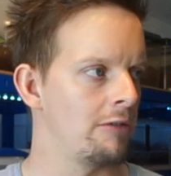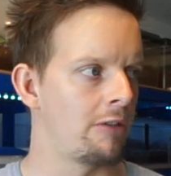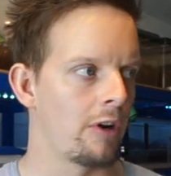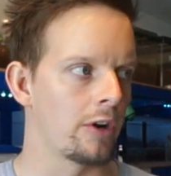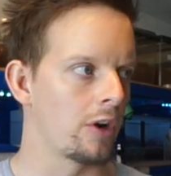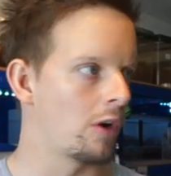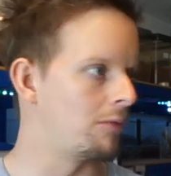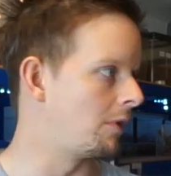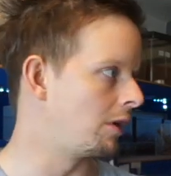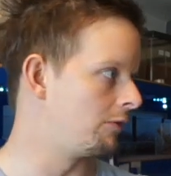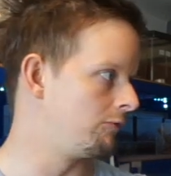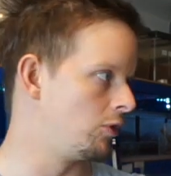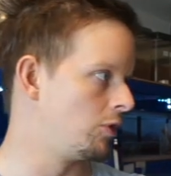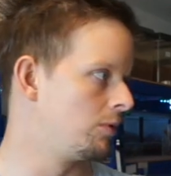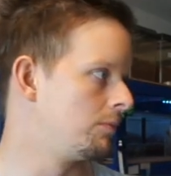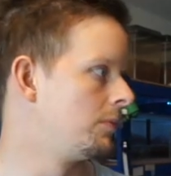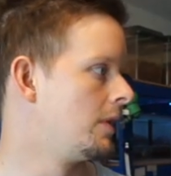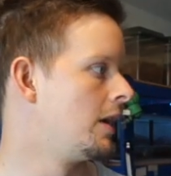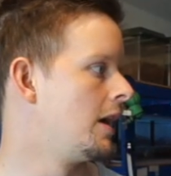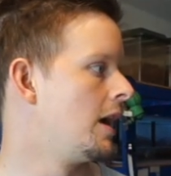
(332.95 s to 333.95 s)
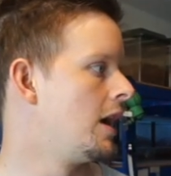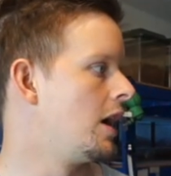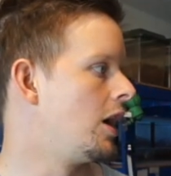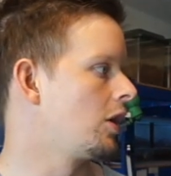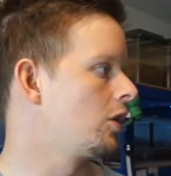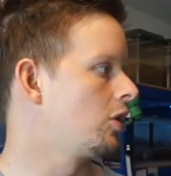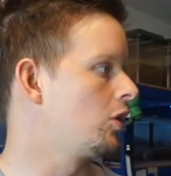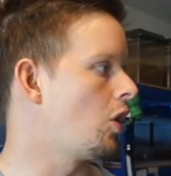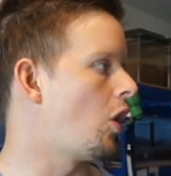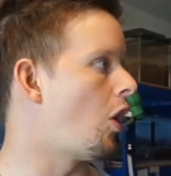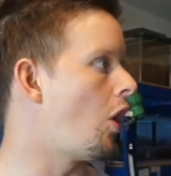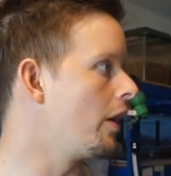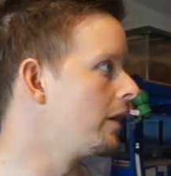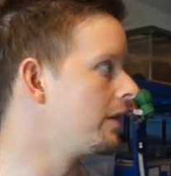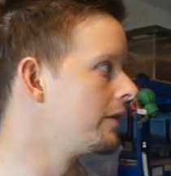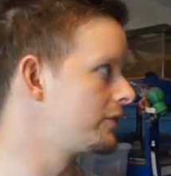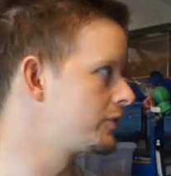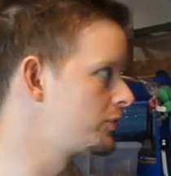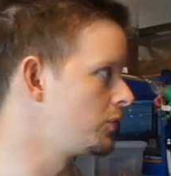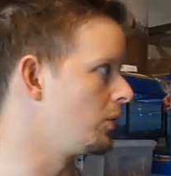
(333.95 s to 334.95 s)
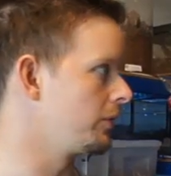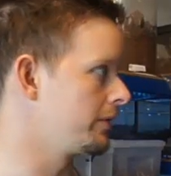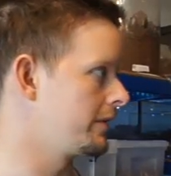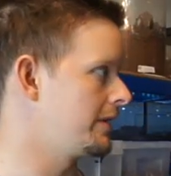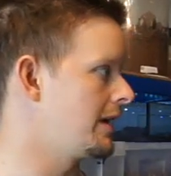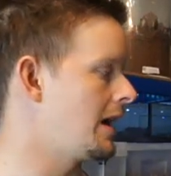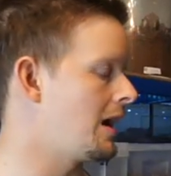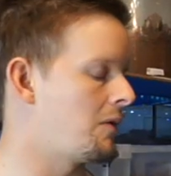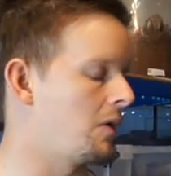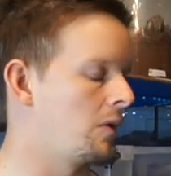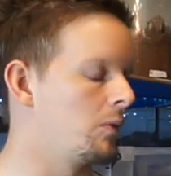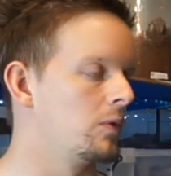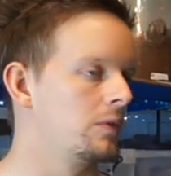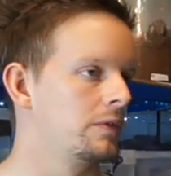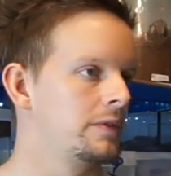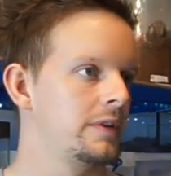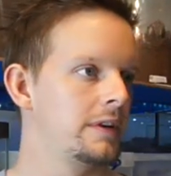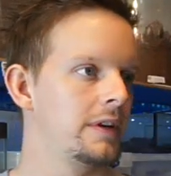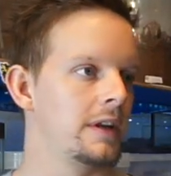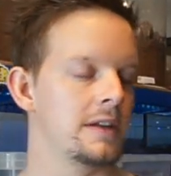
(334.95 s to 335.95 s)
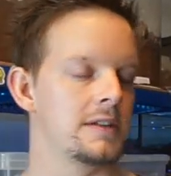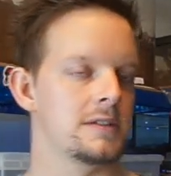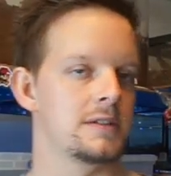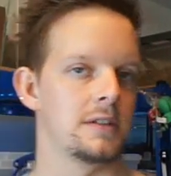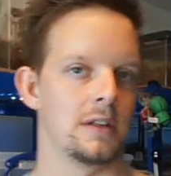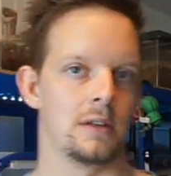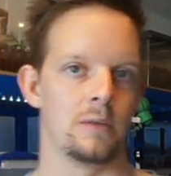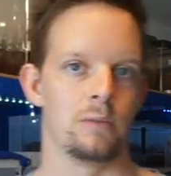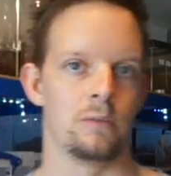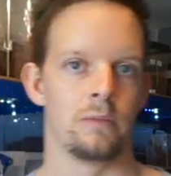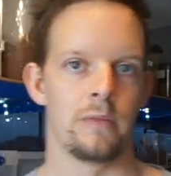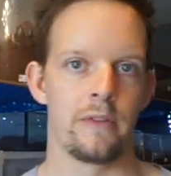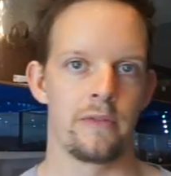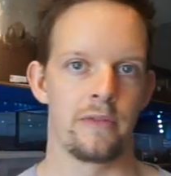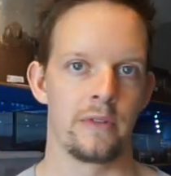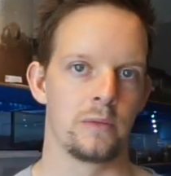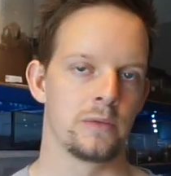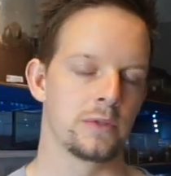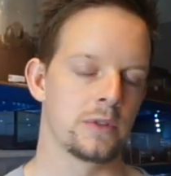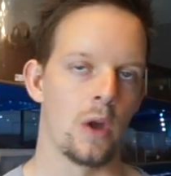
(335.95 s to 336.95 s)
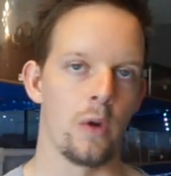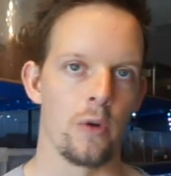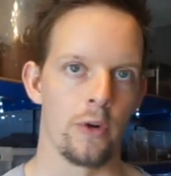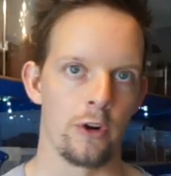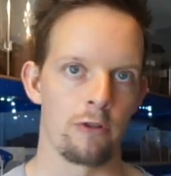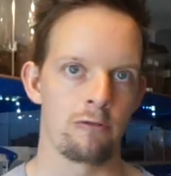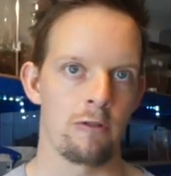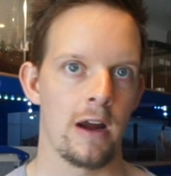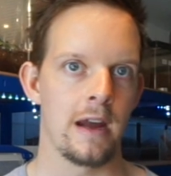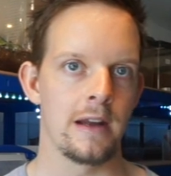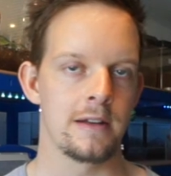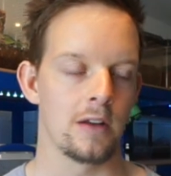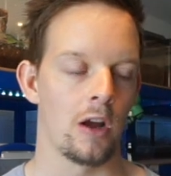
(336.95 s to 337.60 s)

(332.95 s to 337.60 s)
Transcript: I got my room kind of sorted how I wanted it, everything was going great.